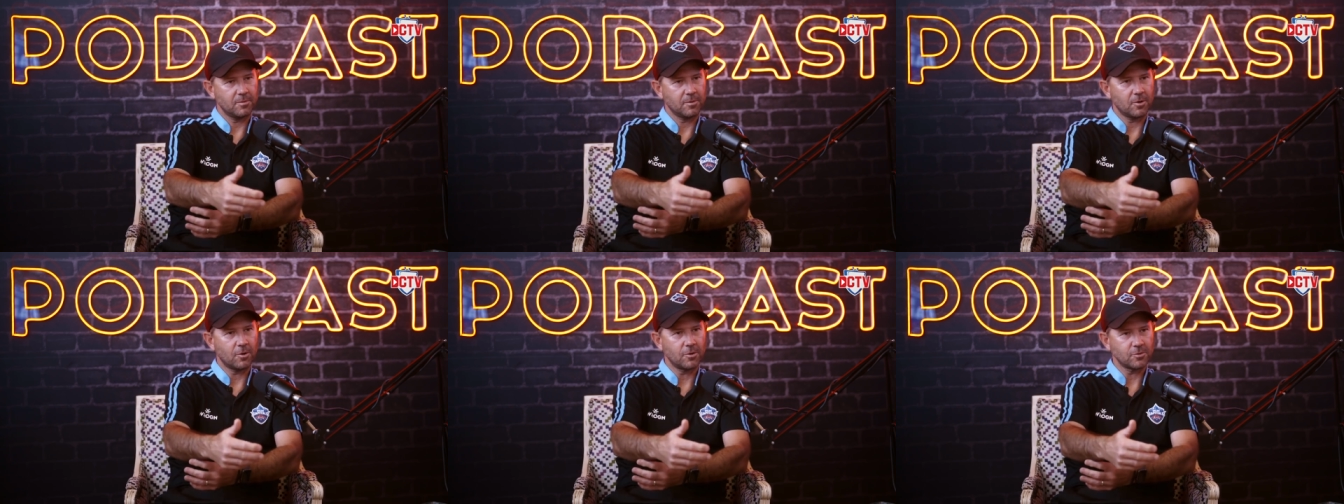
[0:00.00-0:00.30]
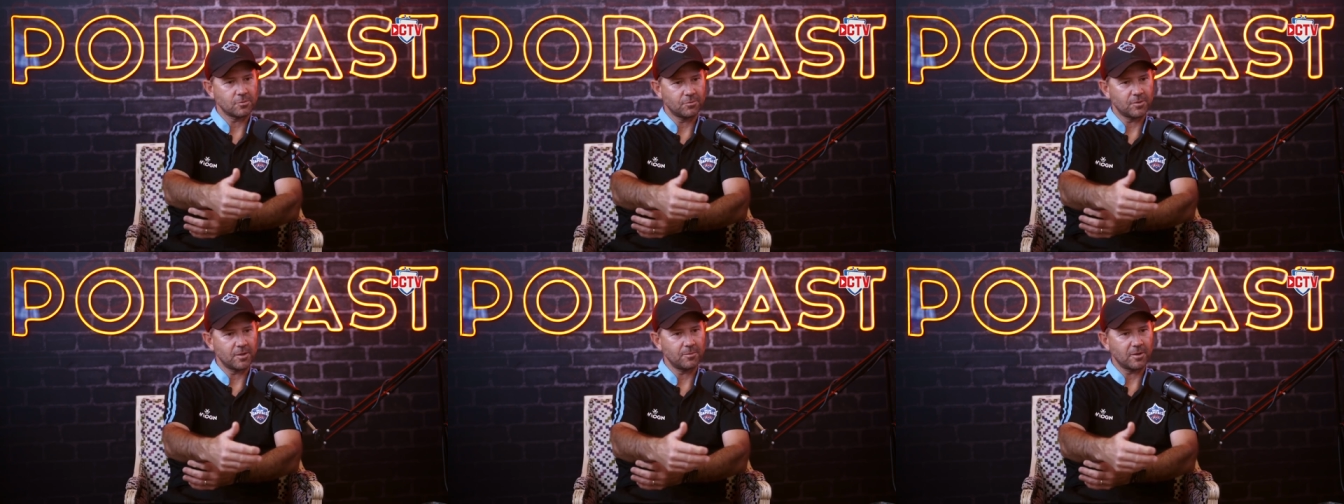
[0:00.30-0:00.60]

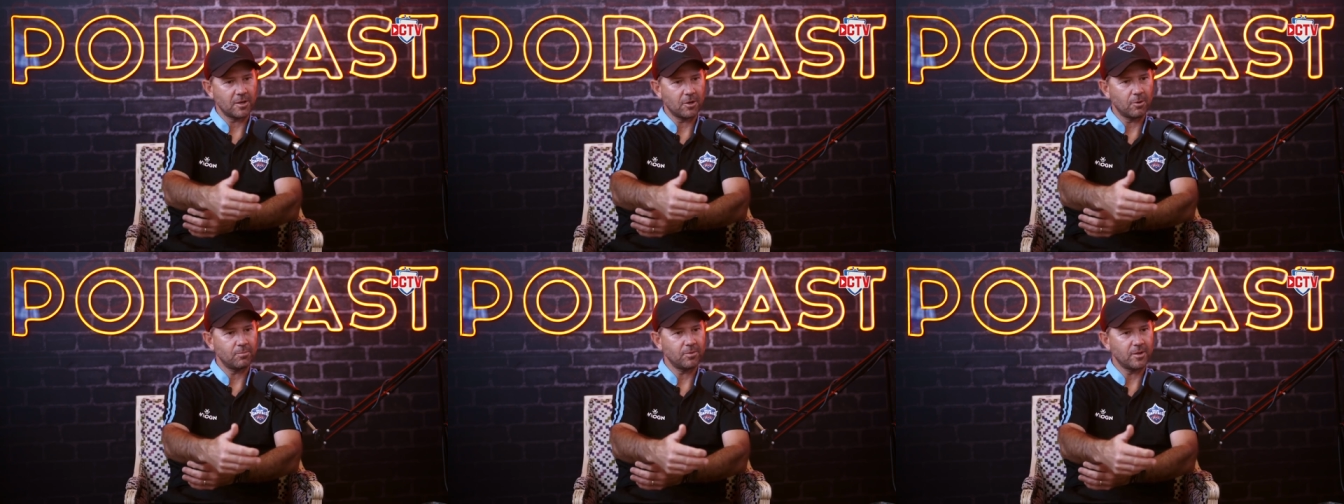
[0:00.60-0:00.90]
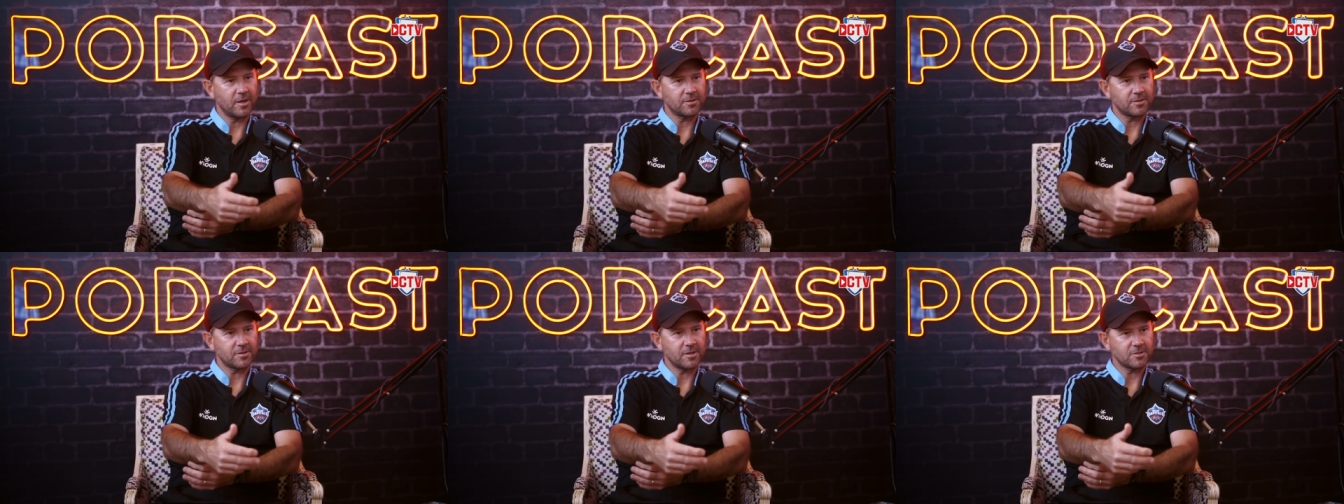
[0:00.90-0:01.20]
guys will then go and
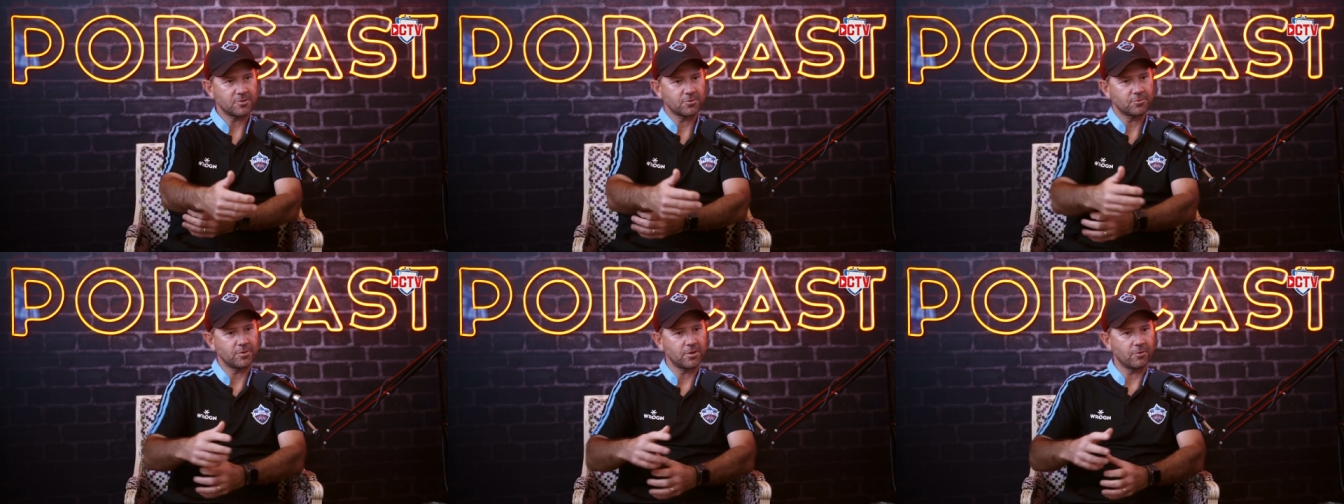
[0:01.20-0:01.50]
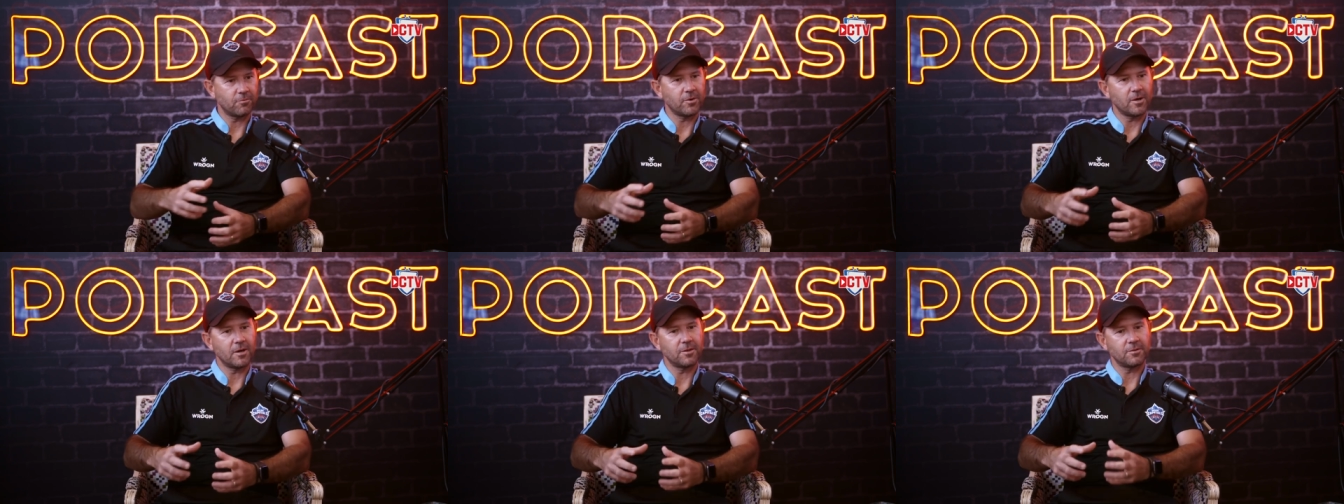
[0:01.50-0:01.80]
play international
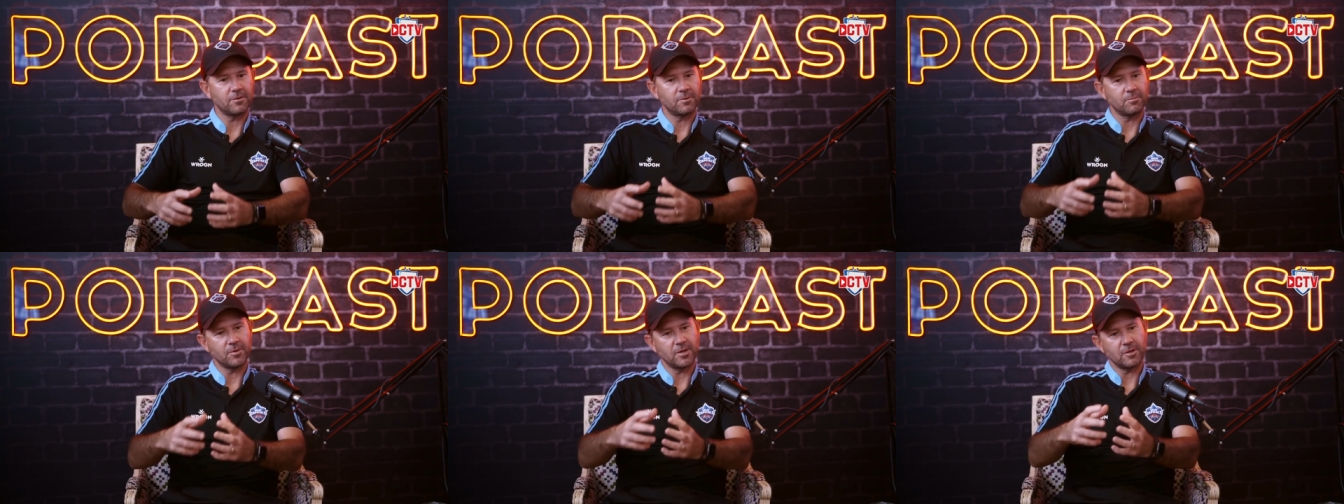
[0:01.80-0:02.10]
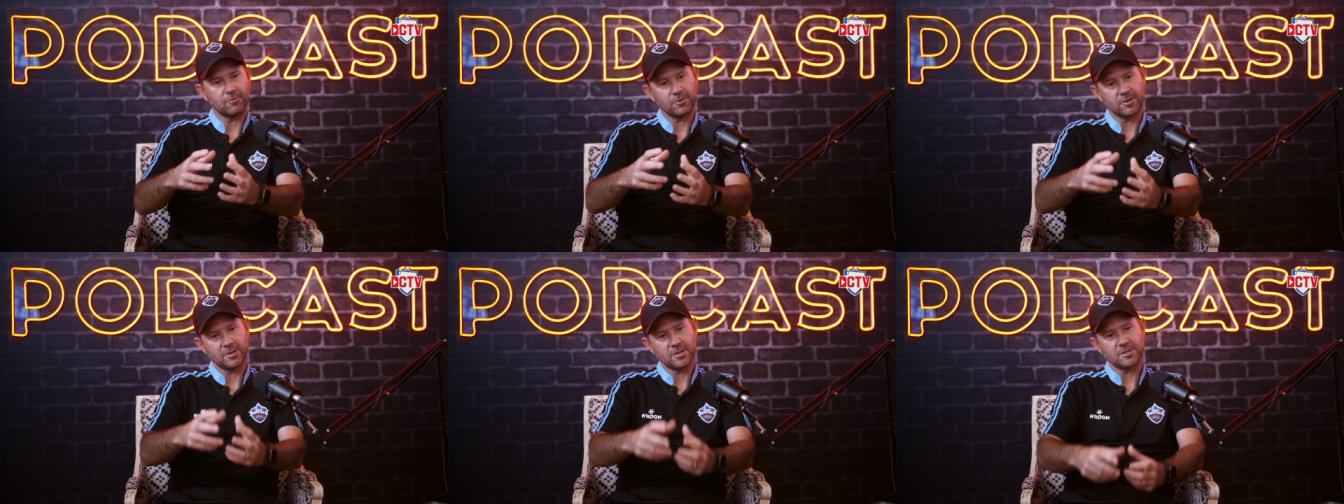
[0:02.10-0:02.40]
cricket rather than
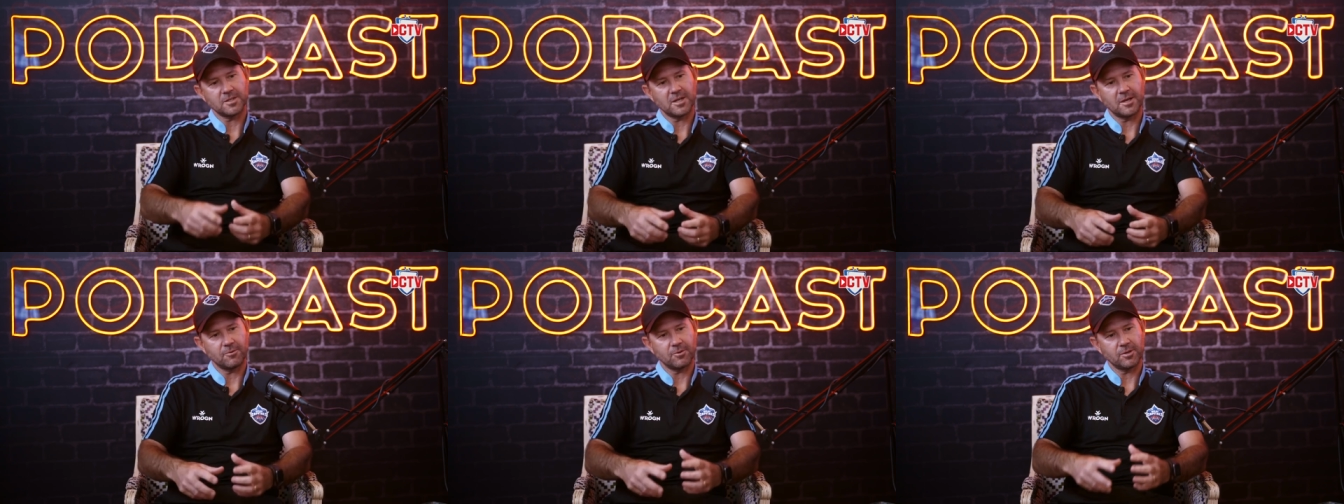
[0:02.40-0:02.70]
being what it is now,